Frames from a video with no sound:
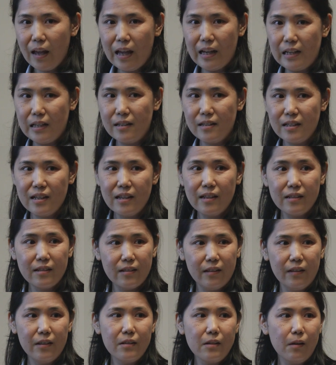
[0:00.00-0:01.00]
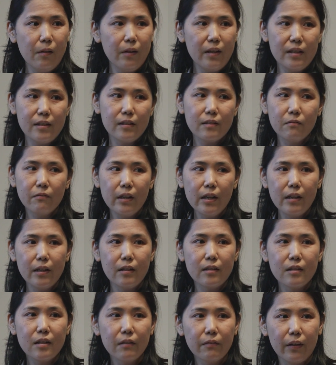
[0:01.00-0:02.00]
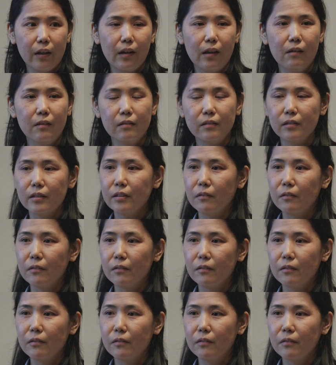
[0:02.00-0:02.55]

And indeed, you know, it's really difficult